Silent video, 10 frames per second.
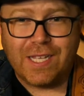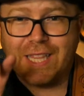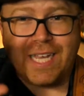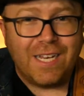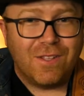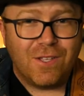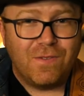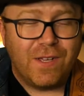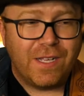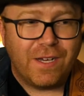At the end of this
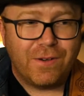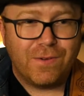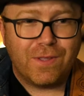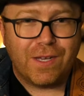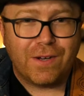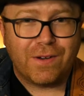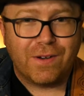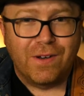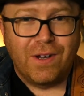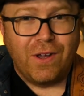video,
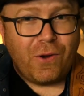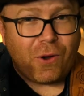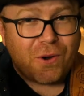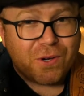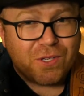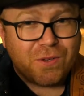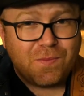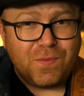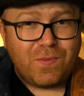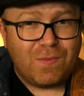there are
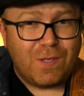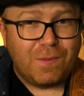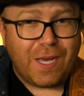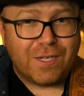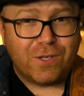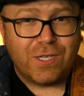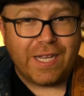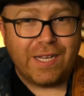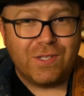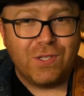some
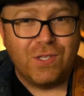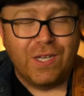exercises